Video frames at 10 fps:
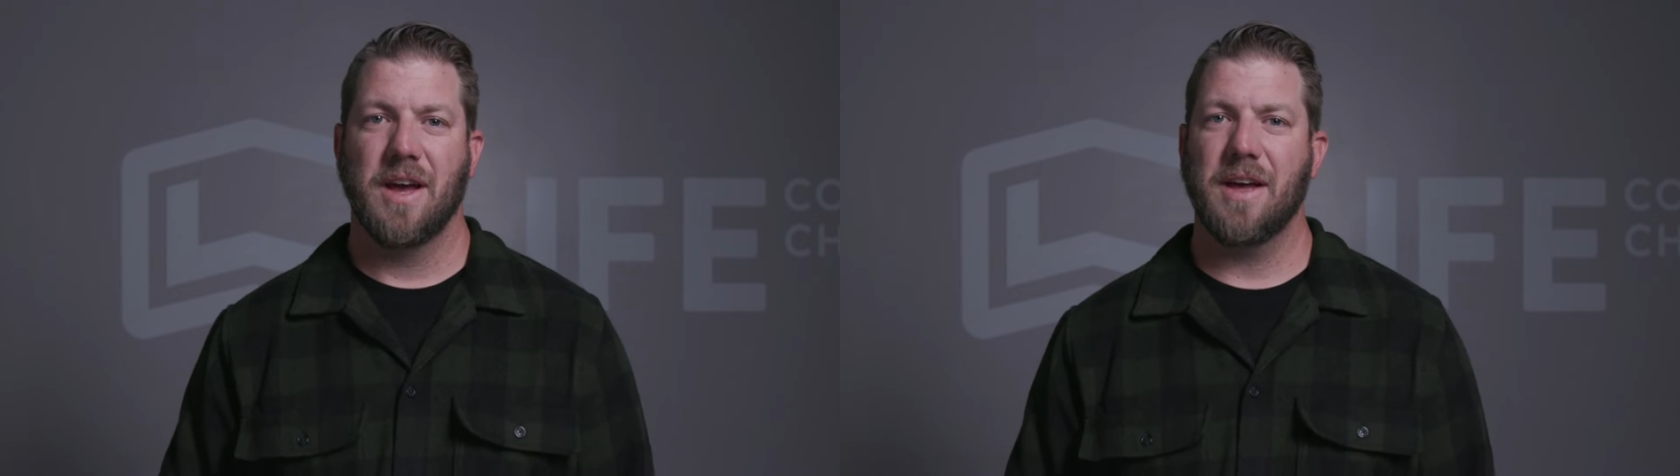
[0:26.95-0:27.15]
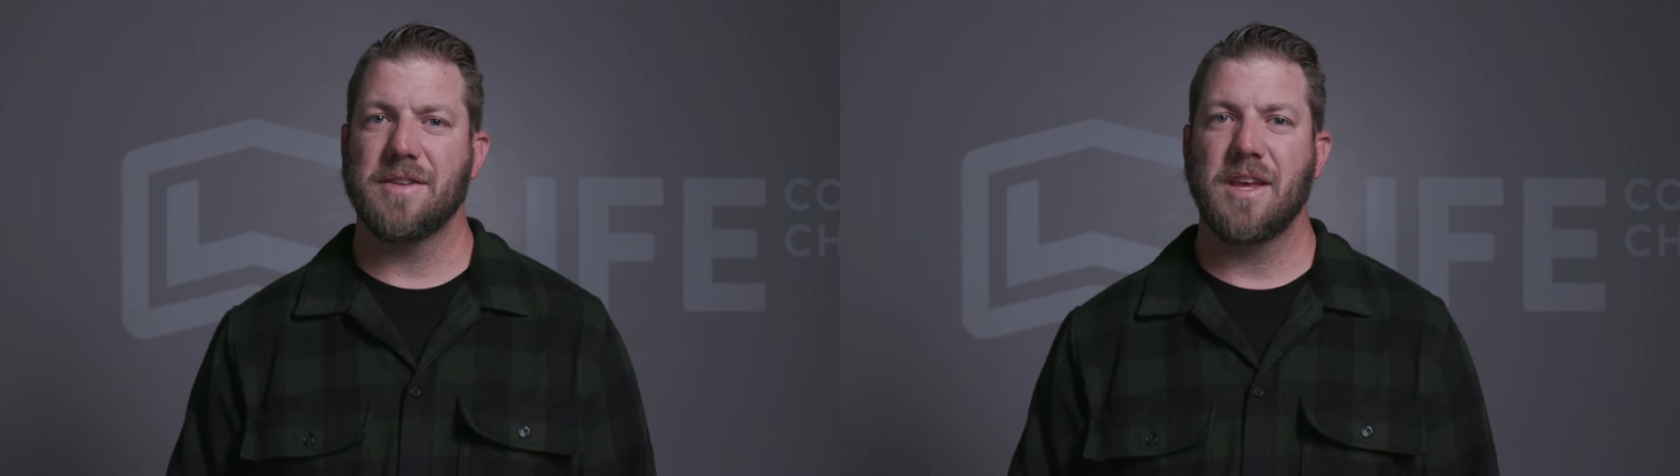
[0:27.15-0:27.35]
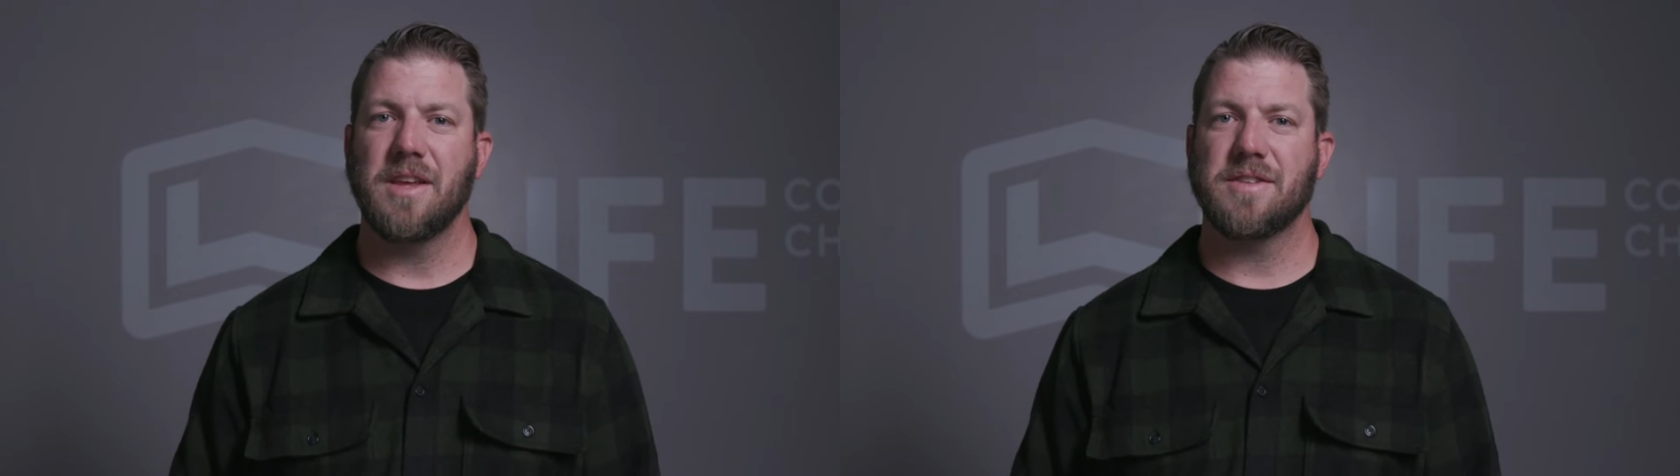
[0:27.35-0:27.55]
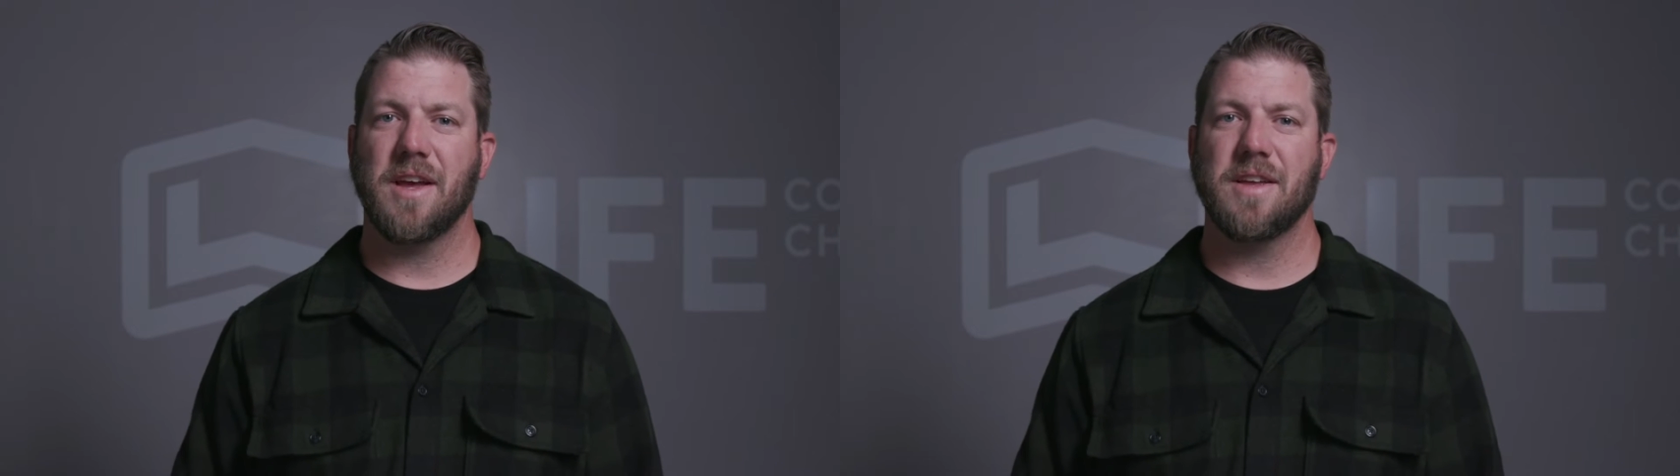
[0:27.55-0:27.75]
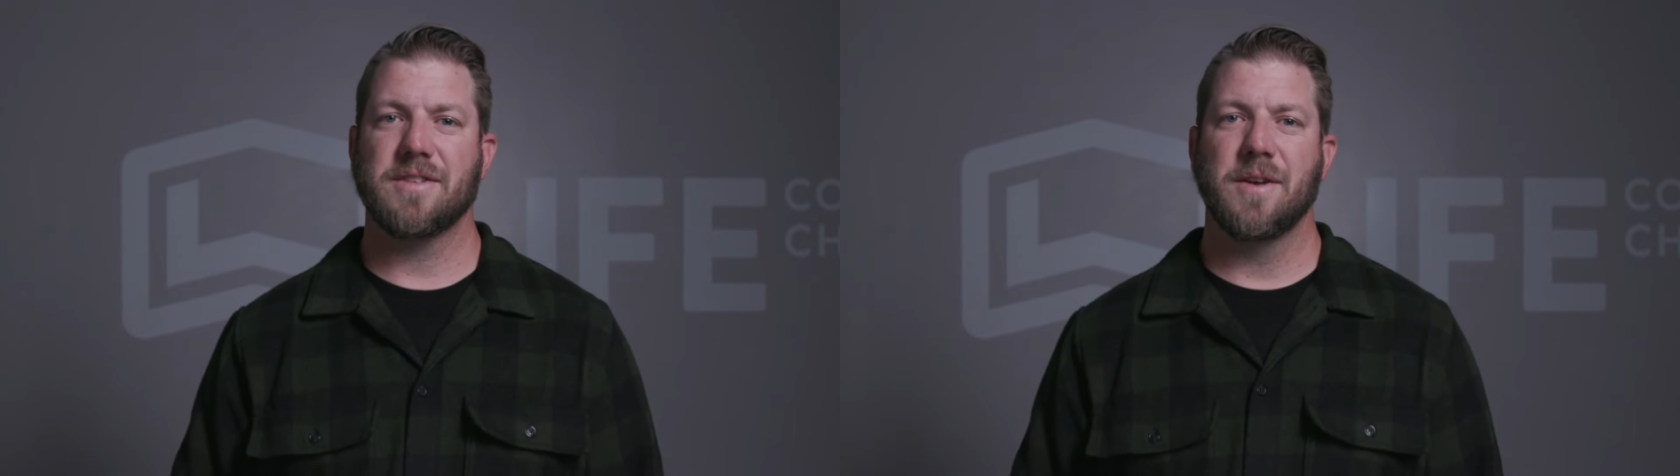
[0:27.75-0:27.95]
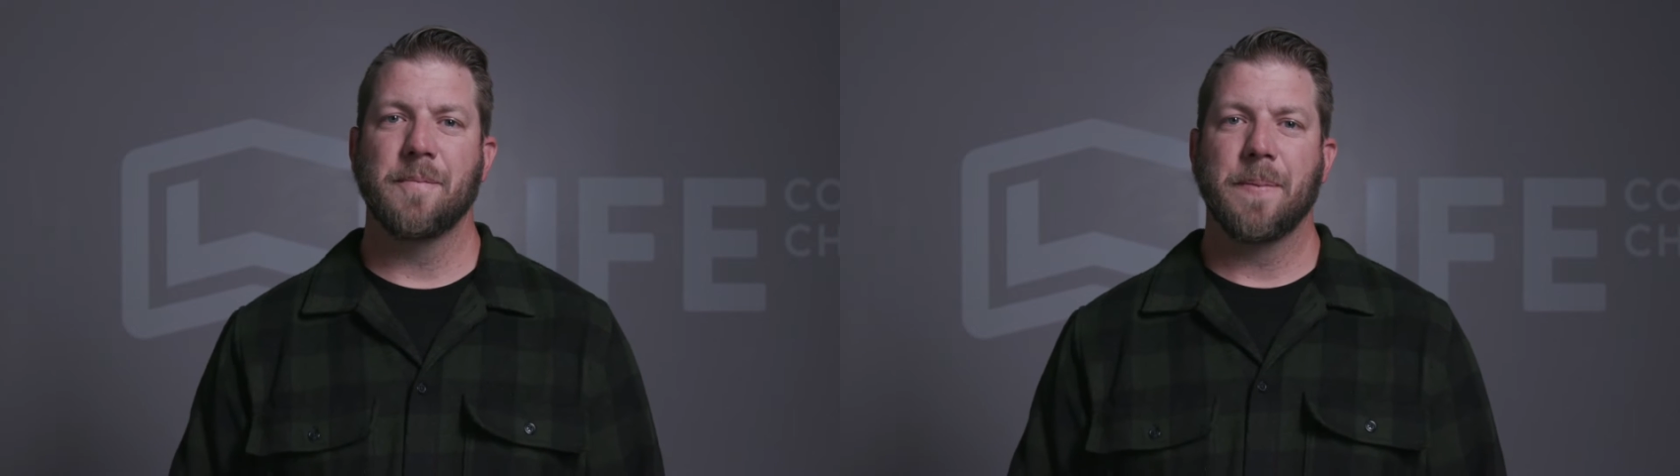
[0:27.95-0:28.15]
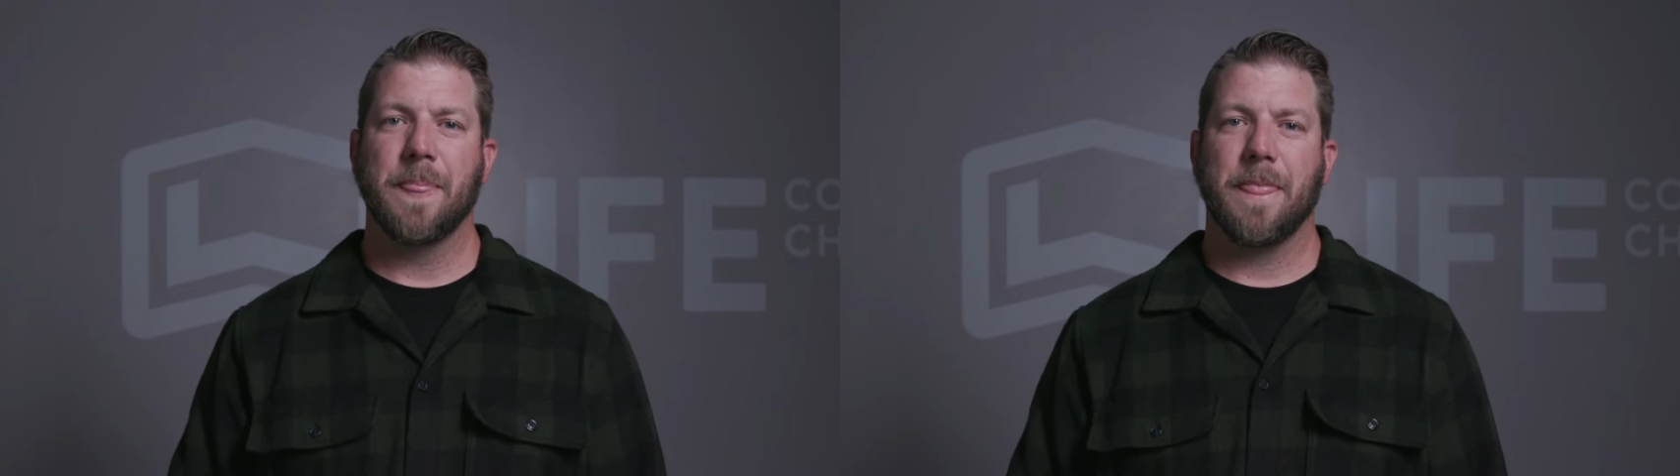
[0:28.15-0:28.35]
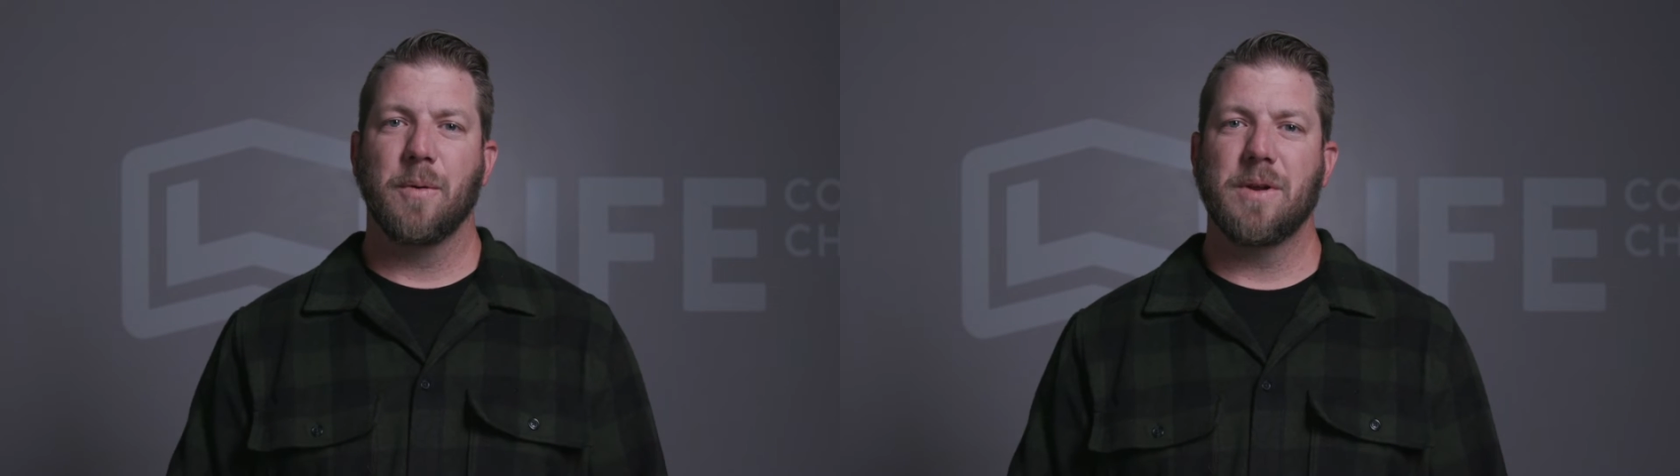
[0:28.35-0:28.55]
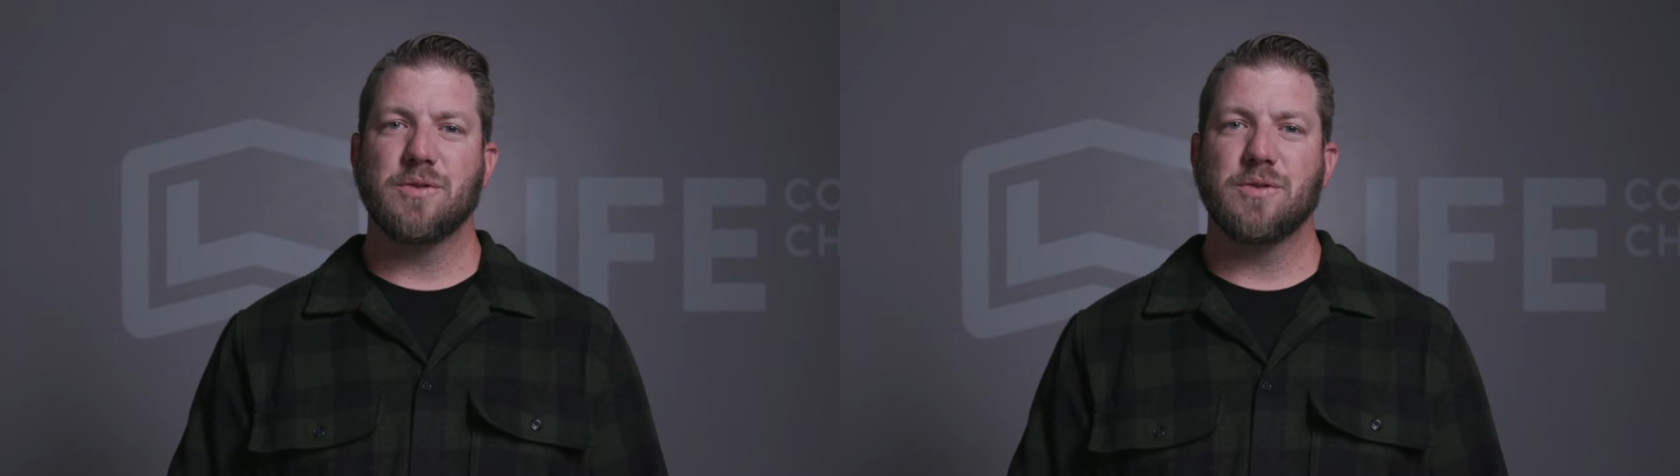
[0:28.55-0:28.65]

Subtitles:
As he says, when